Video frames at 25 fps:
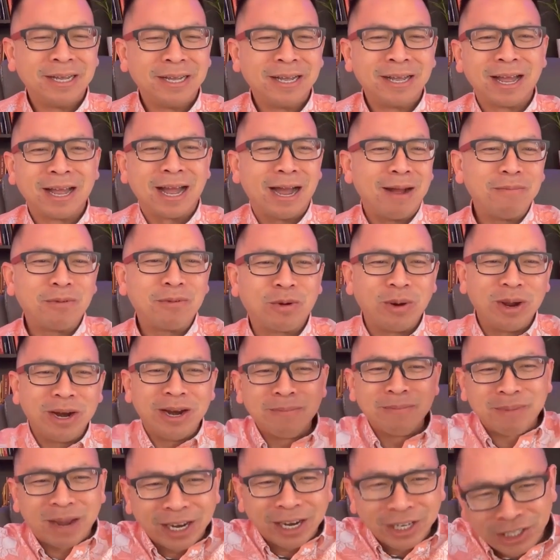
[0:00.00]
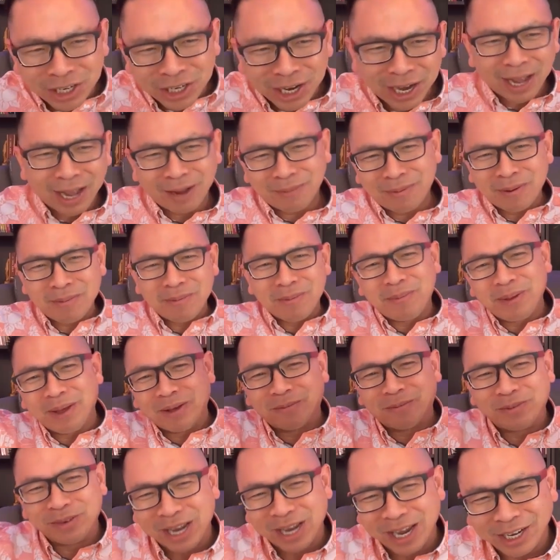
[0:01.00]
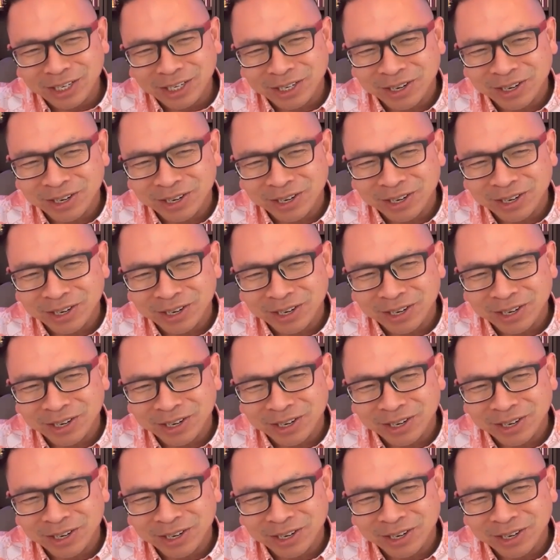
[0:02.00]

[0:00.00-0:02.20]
I'm quitting my job. I'm going to be a day